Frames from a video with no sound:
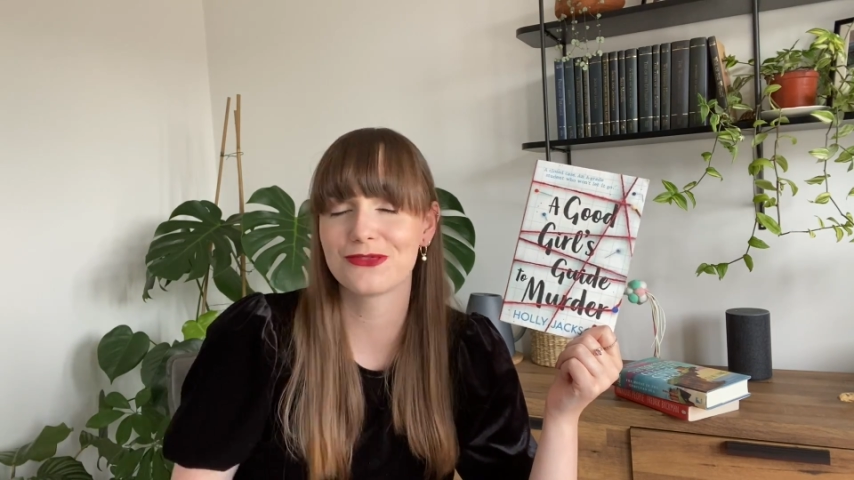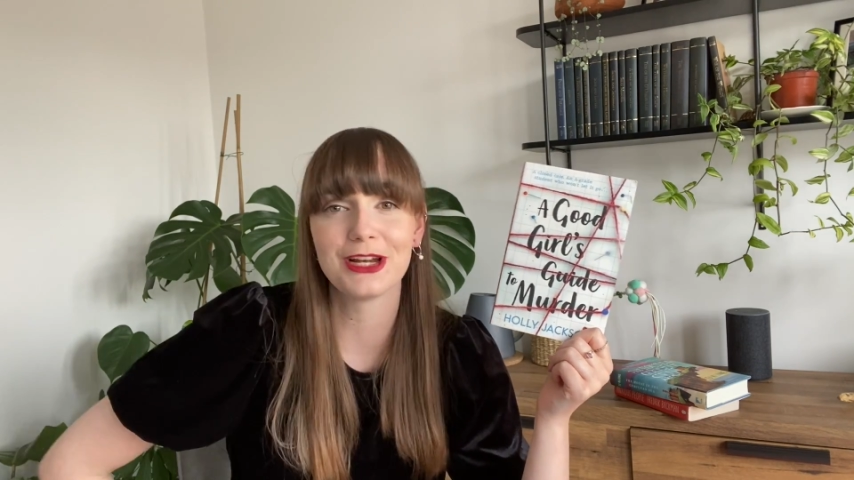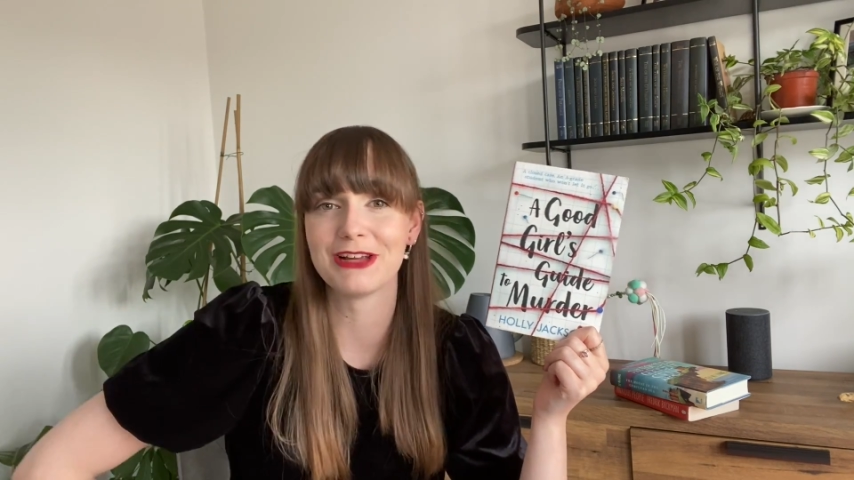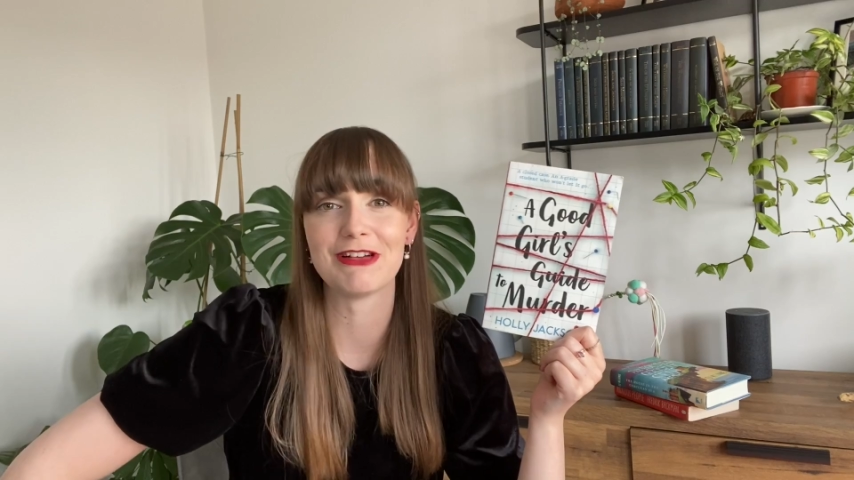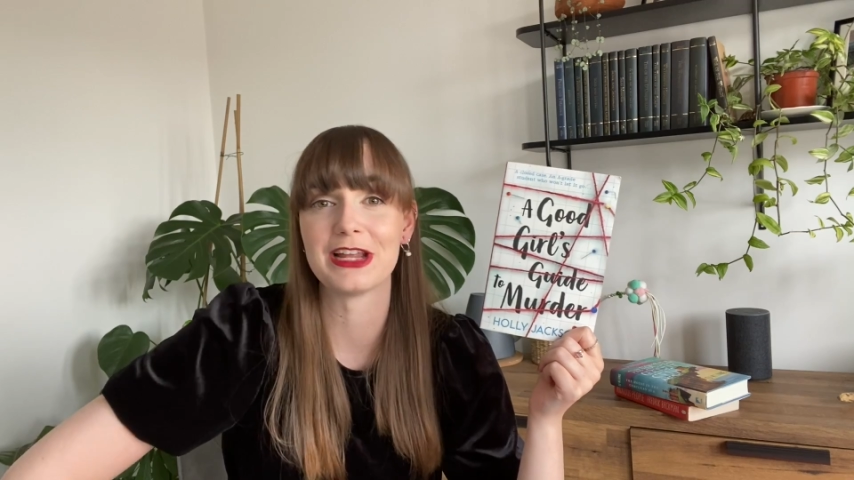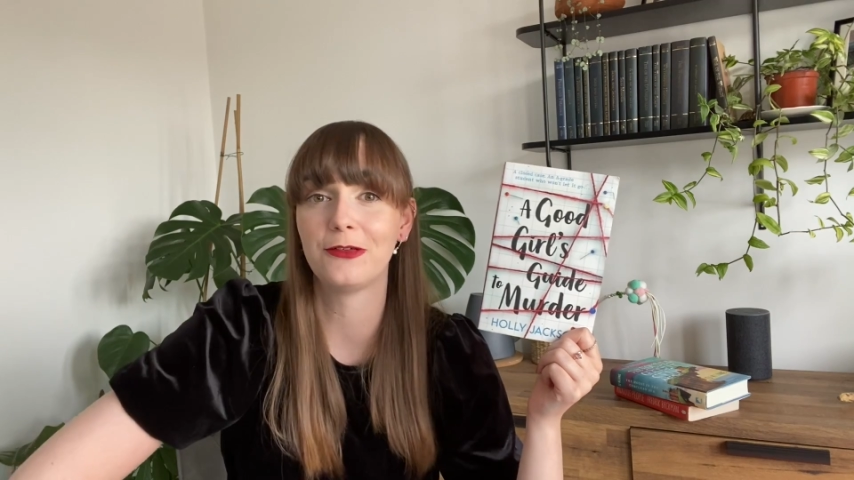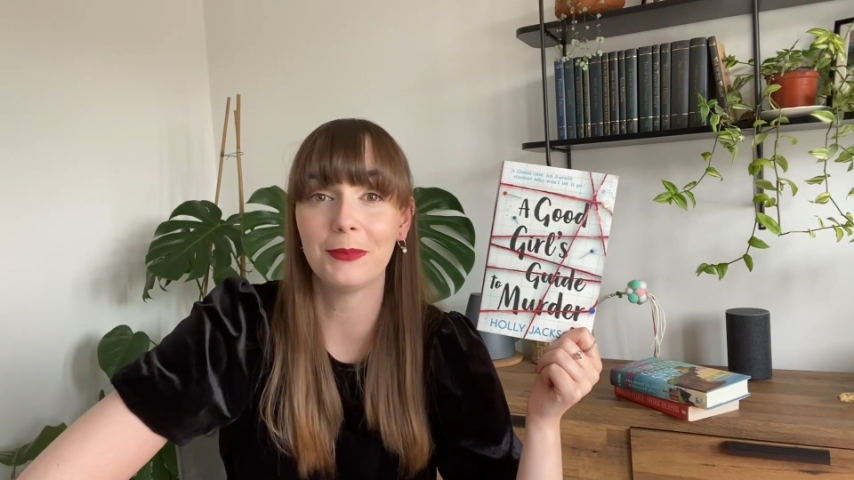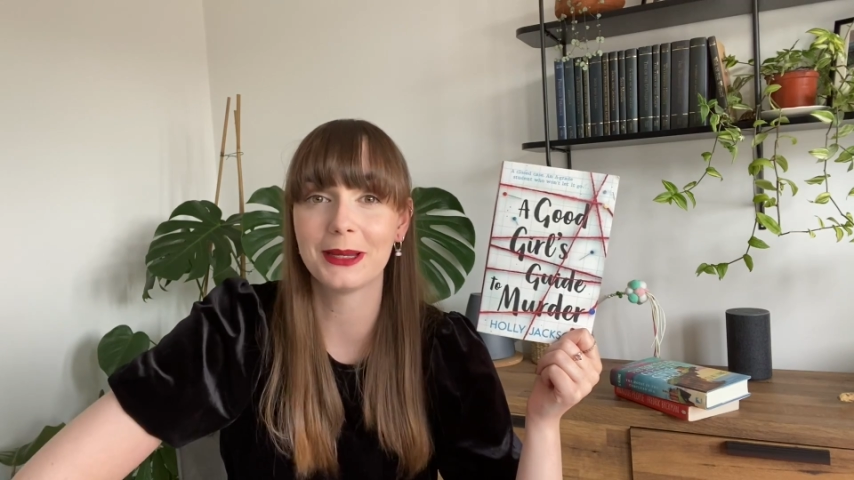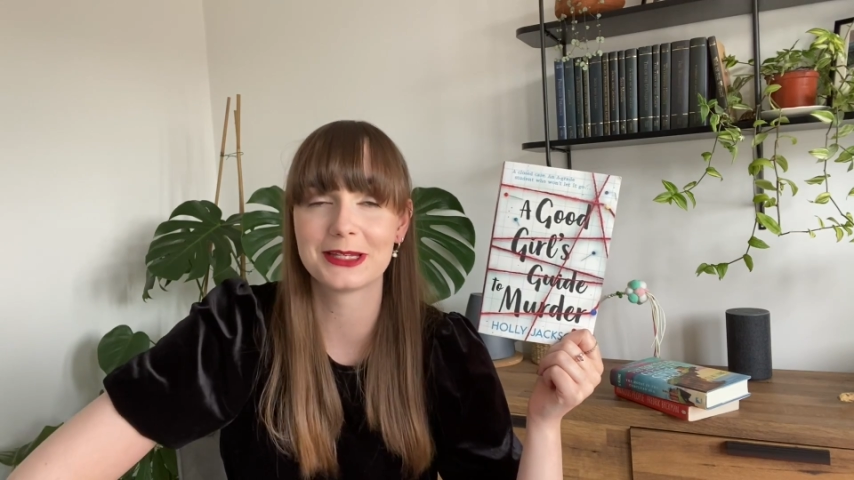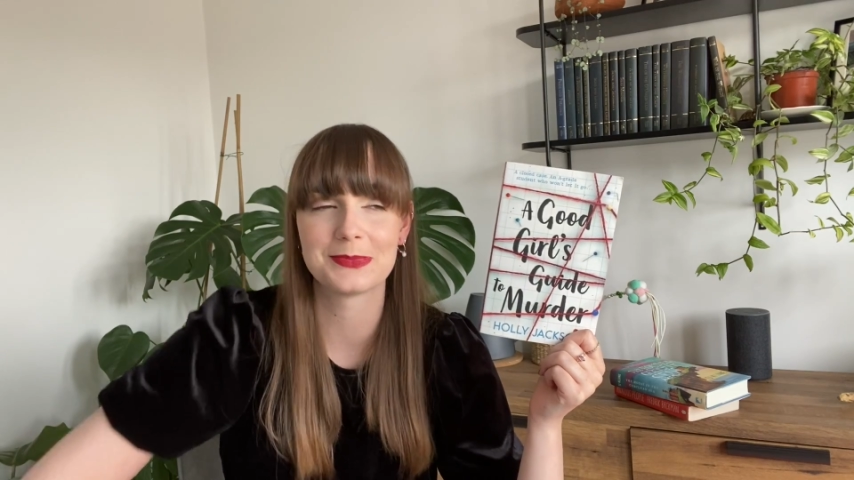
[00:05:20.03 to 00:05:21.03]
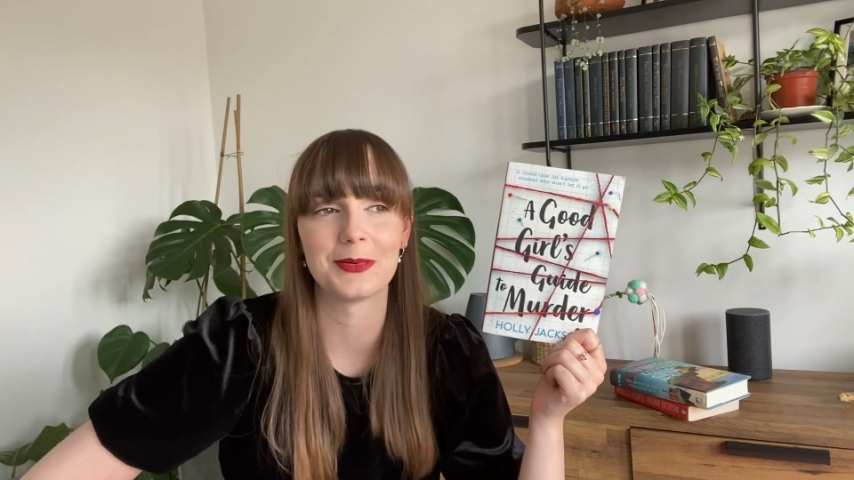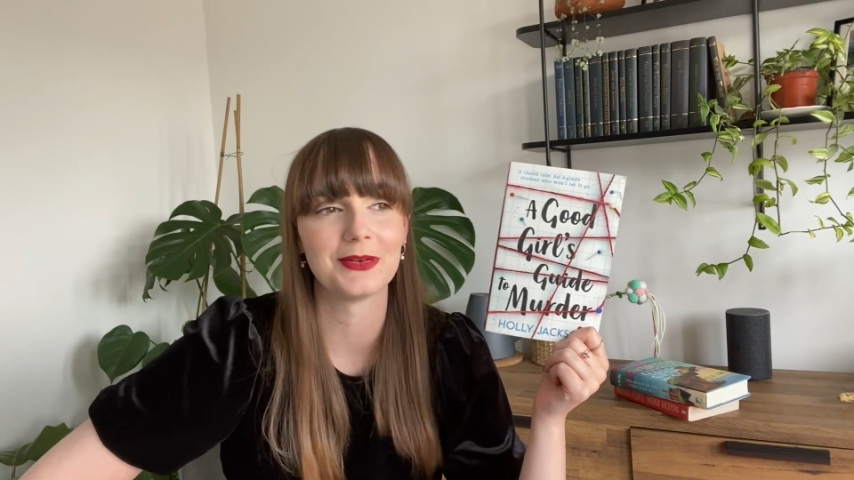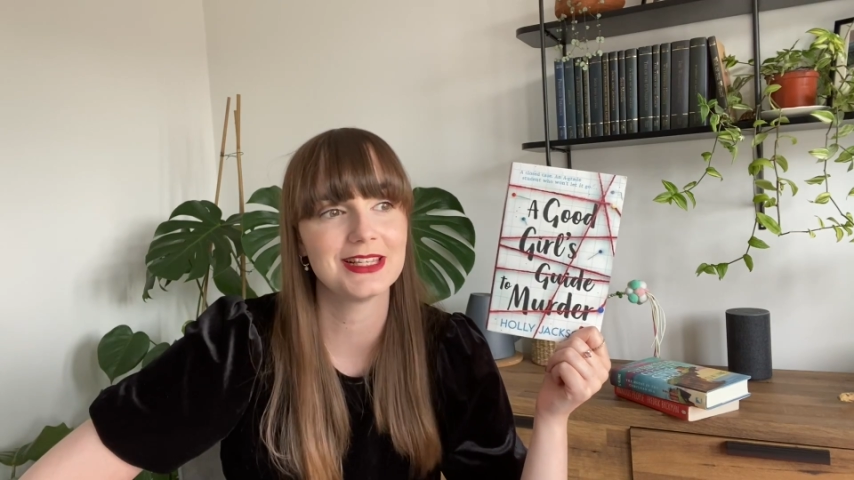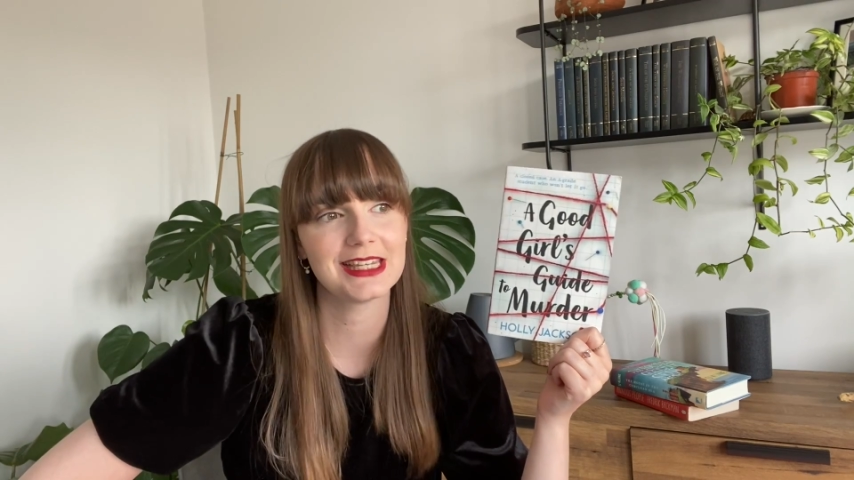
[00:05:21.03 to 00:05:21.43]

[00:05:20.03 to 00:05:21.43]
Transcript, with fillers: really really gripping to be honest.